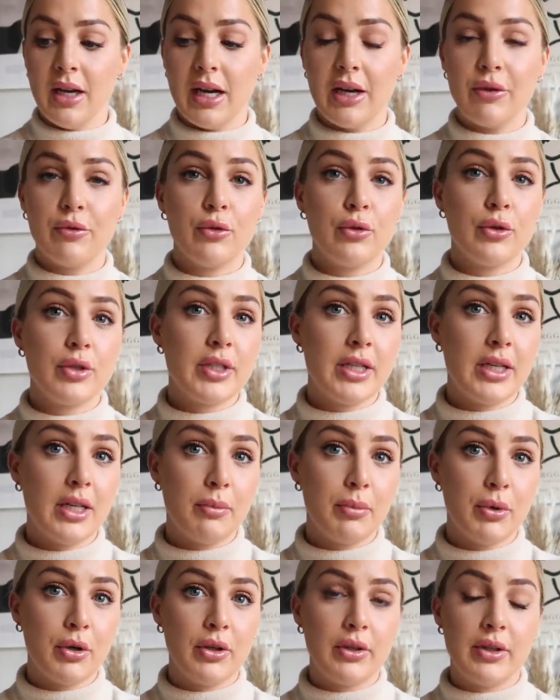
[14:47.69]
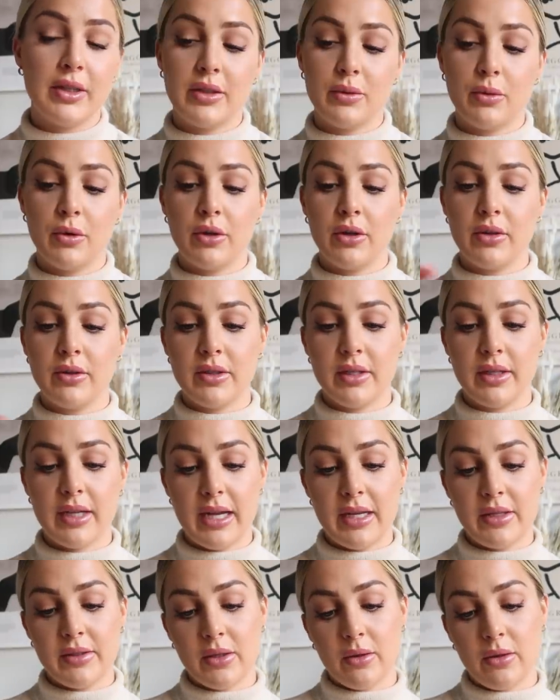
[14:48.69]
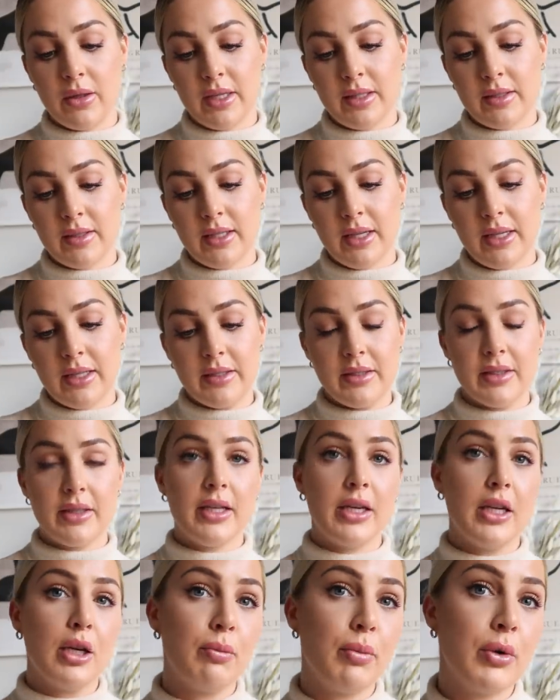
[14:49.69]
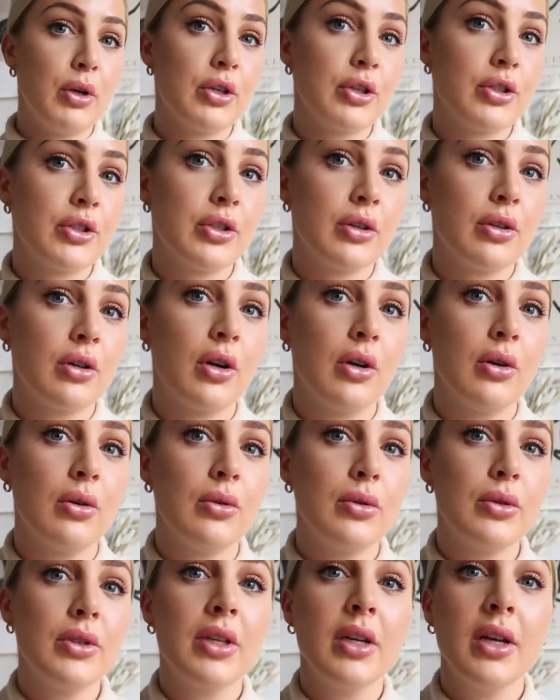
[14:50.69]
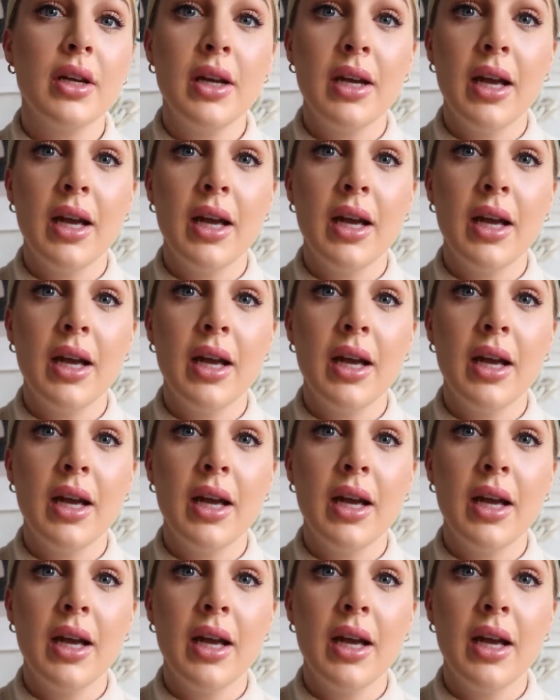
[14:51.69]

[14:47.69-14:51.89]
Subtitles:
I've already put this one on today. So this is the Blushed Gold.